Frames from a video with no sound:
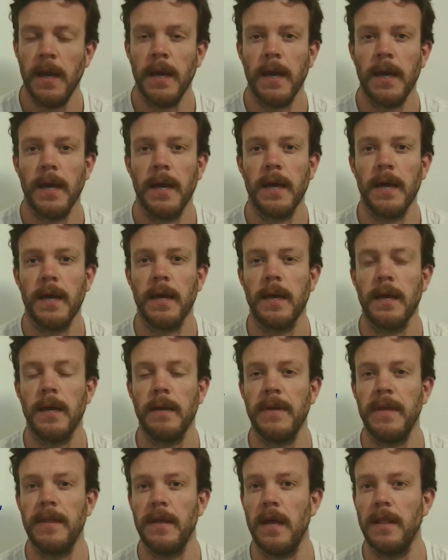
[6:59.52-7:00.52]

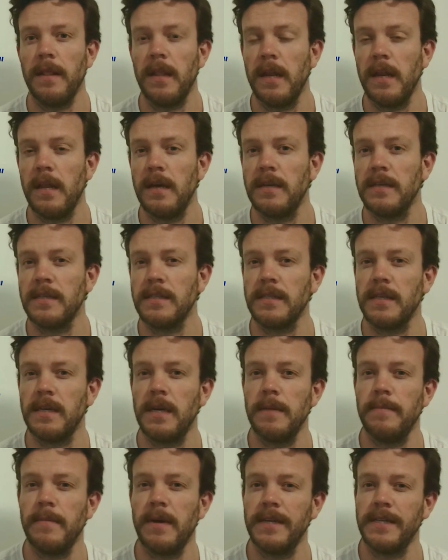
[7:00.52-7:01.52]
Uh, the last
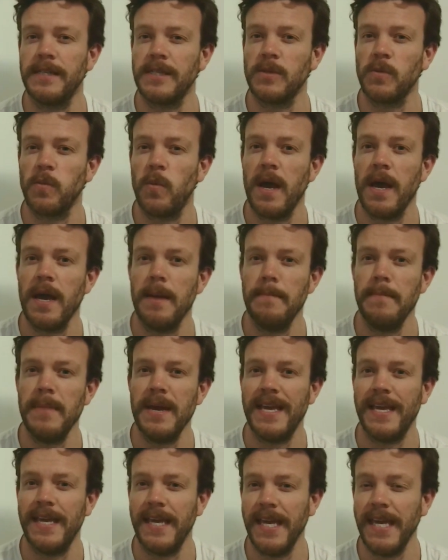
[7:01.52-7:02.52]
time I swam
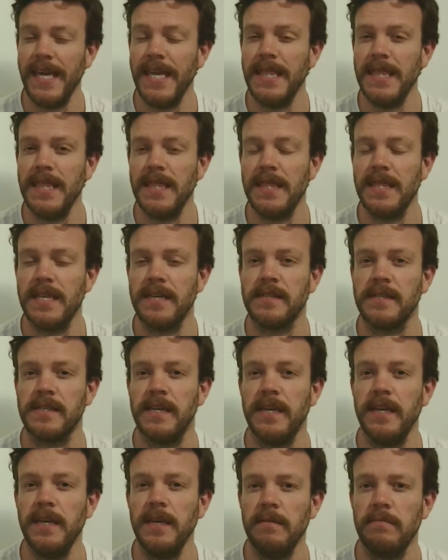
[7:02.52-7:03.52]
in the
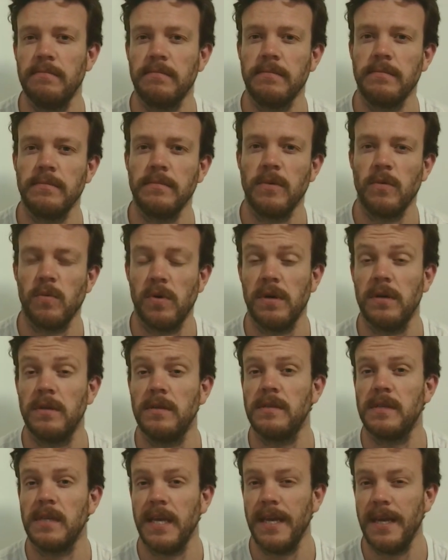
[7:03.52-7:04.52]
sea
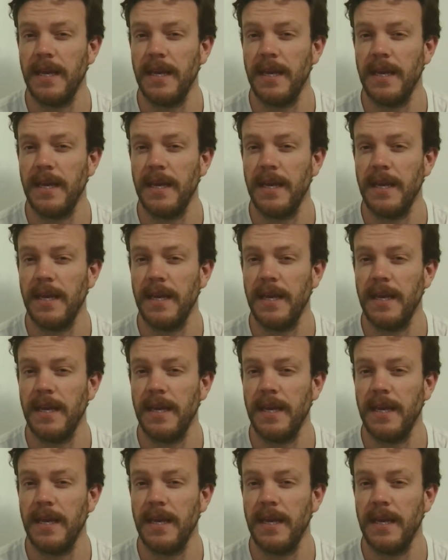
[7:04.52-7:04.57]
was